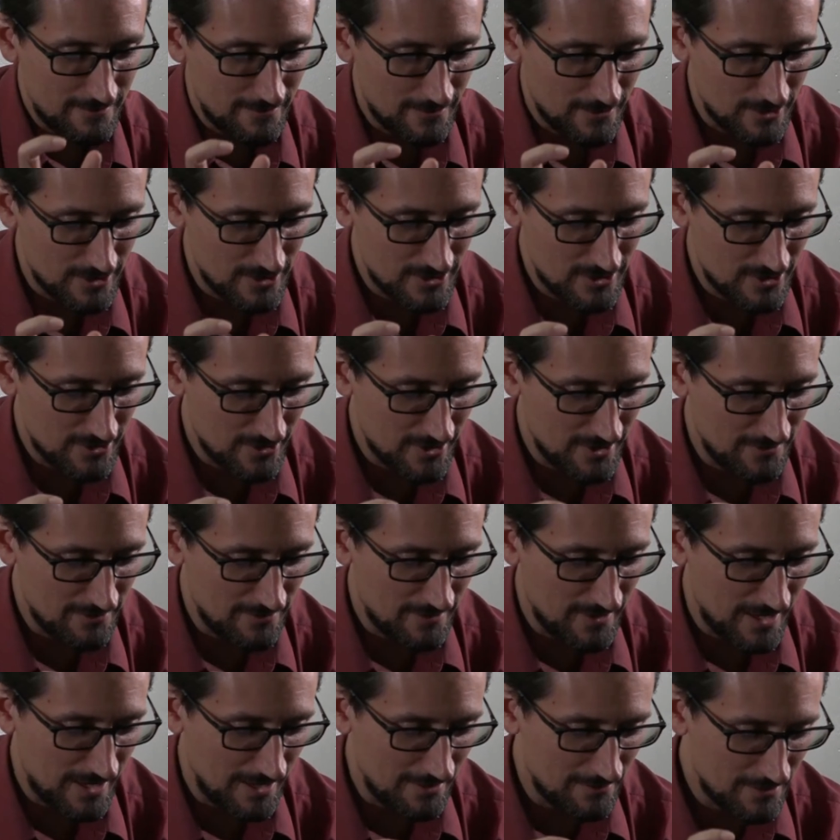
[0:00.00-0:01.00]
verse
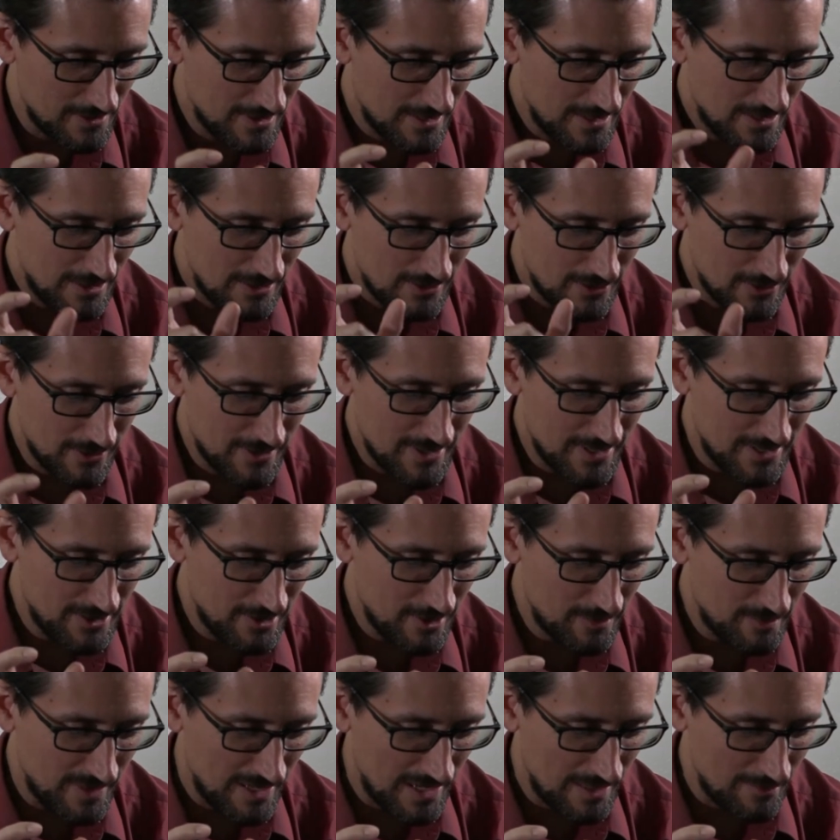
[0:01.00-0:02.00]
35. Look in your
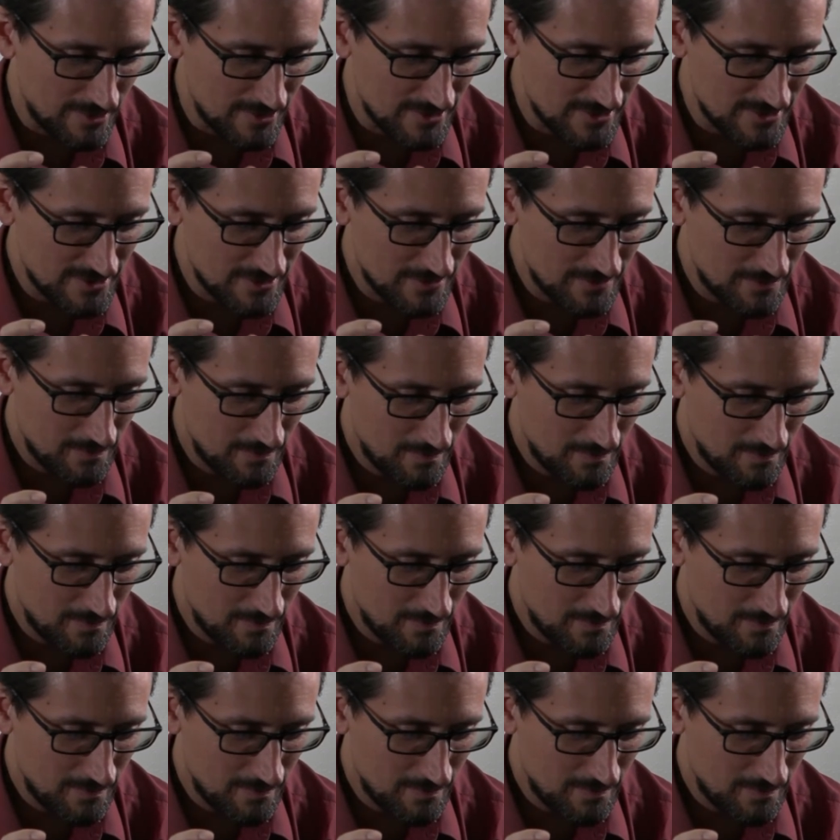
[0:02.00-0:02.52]
Bibles,